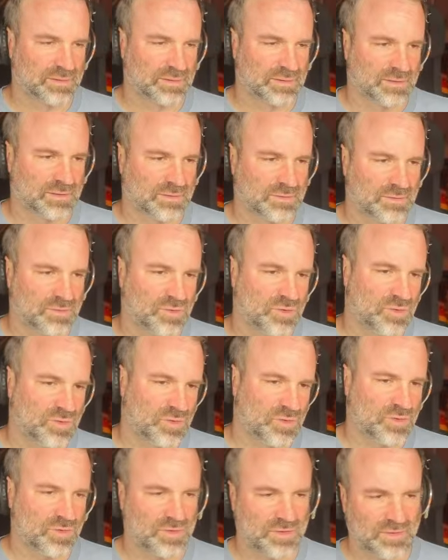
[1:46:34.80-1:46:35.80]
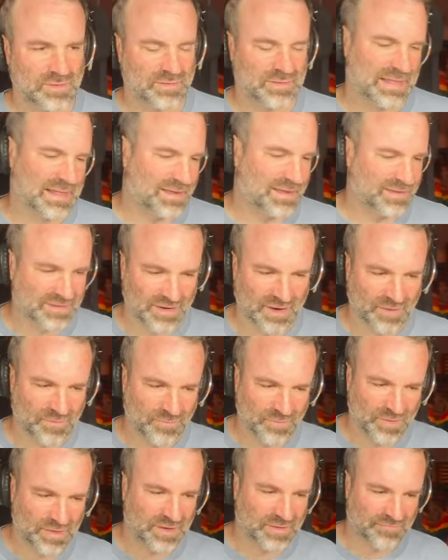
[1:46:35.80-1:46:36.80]
I don't know,
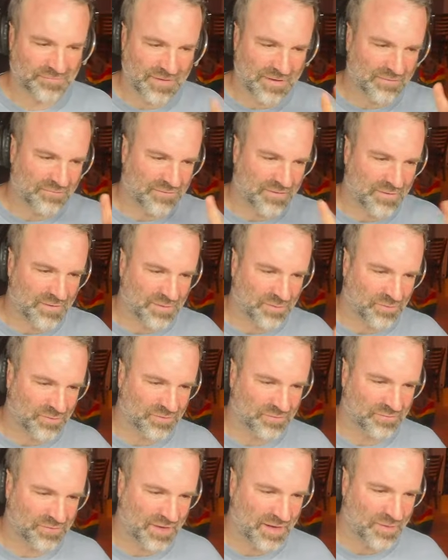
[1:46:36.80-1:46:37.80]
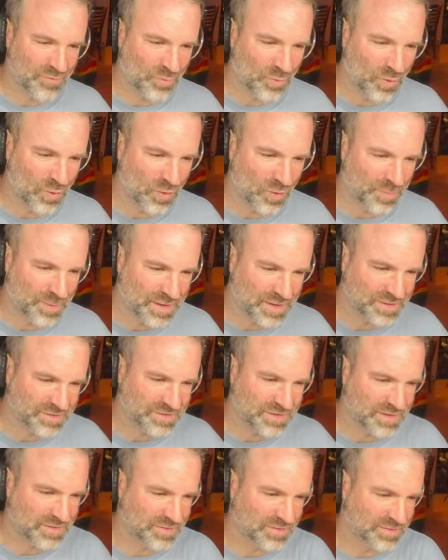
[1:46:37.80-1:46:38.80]
very very warbly
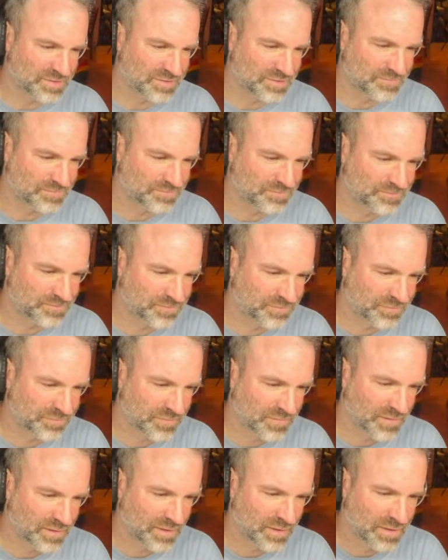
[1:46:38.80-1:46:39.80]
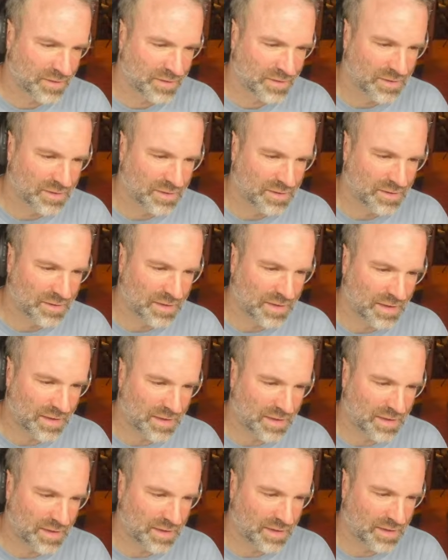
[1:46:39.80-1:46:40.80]
synths.
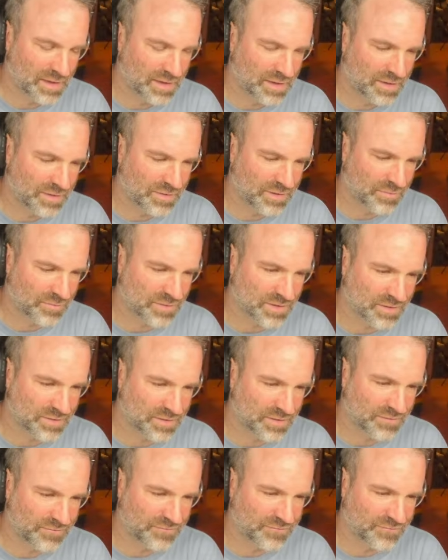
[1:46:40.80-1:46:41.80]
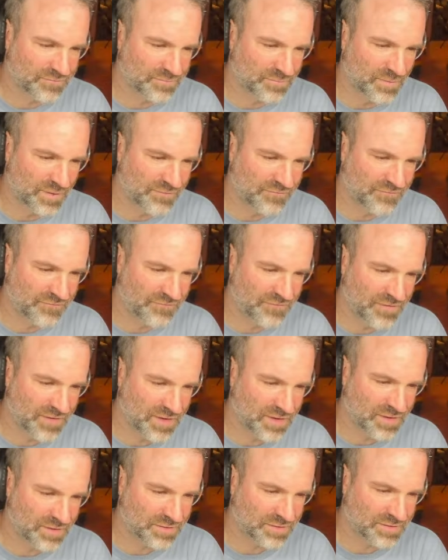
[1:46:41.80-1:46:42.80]
That was actually my
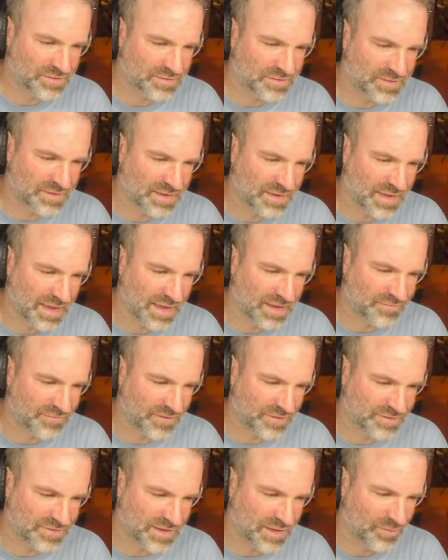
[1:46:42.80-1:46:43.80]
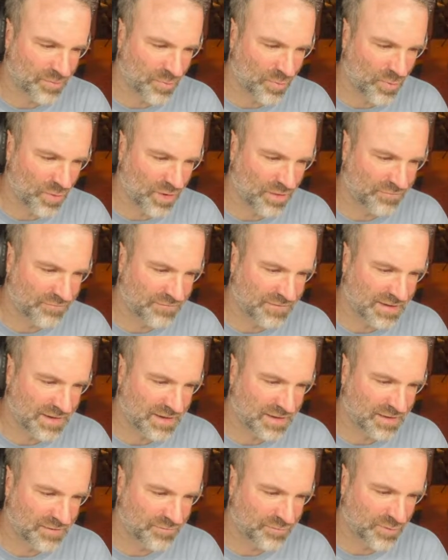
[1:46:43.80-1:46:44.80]
first Aphex album. What I fell
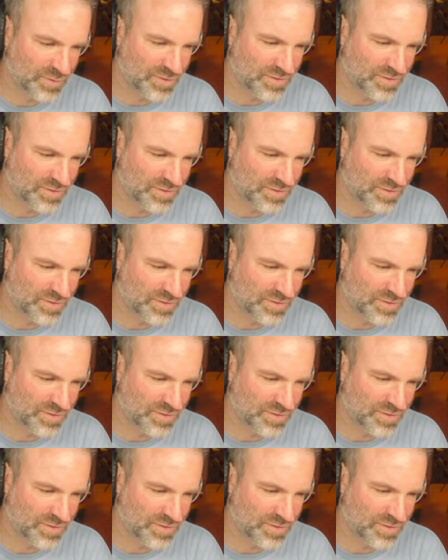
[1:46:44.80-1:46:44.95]
in love with.